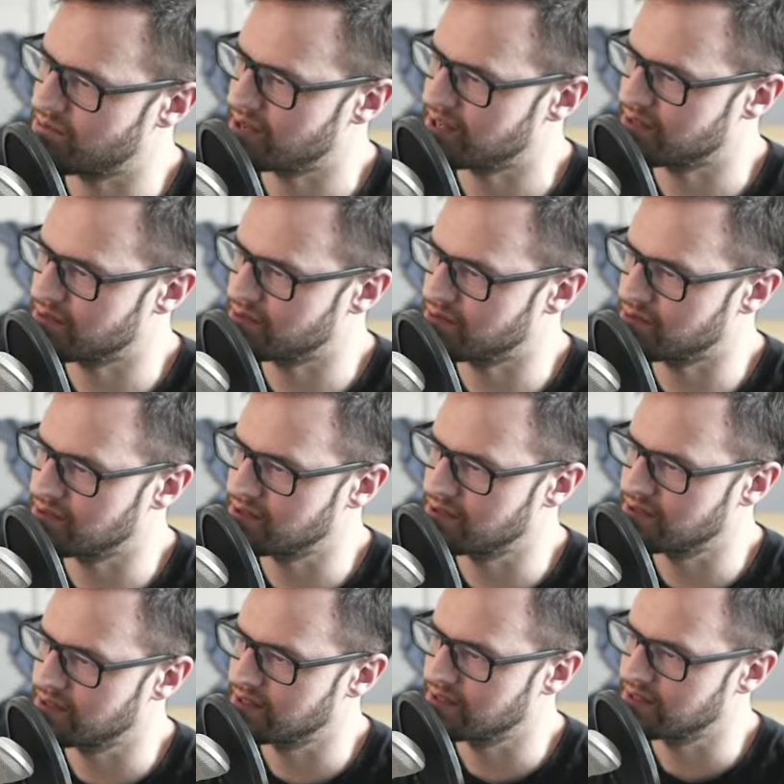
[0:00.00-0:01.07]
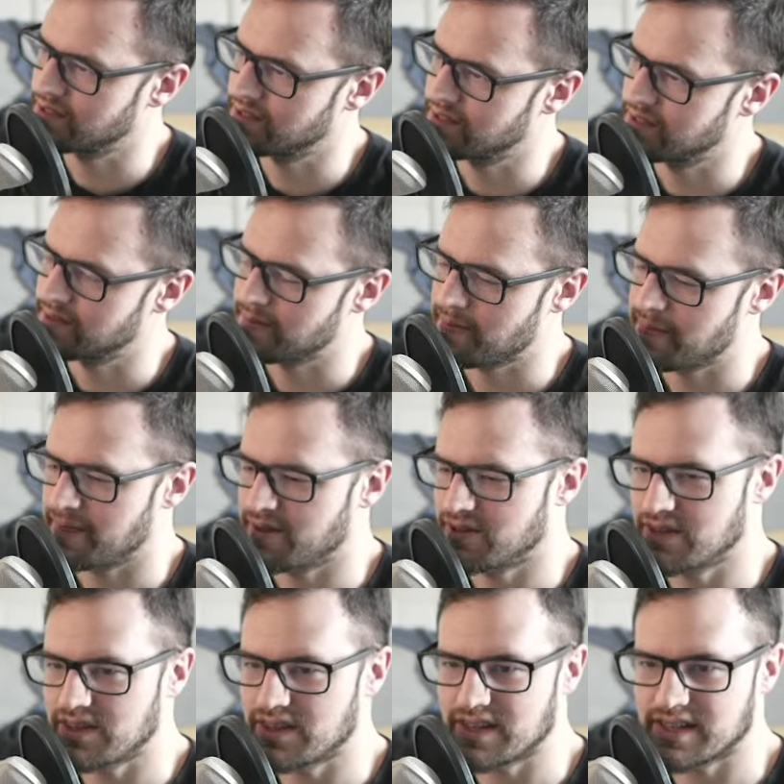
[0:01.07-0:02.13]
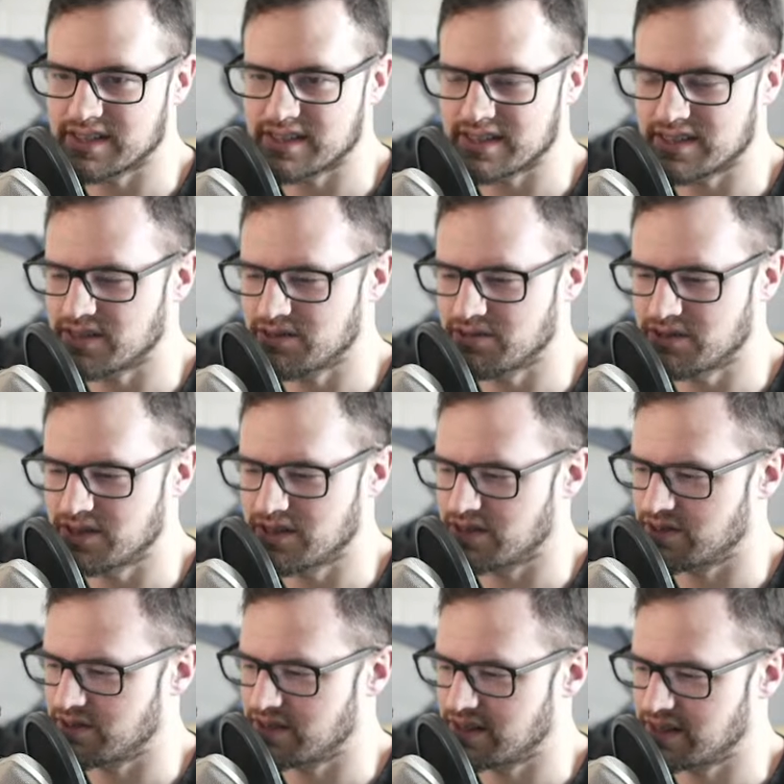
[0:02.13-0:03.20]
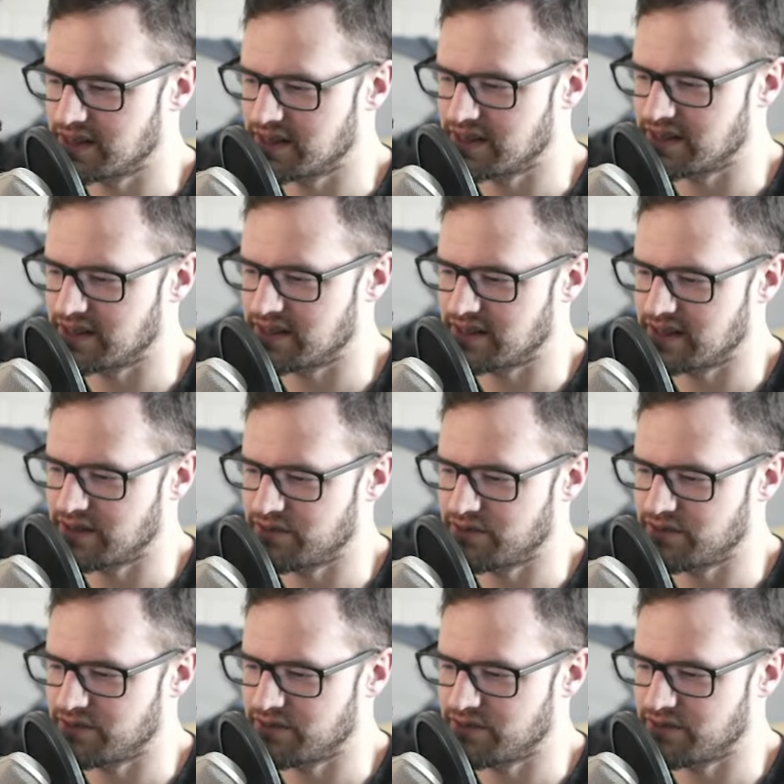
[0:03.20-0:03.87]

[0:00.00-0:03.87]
cool. The only thing is I don't know if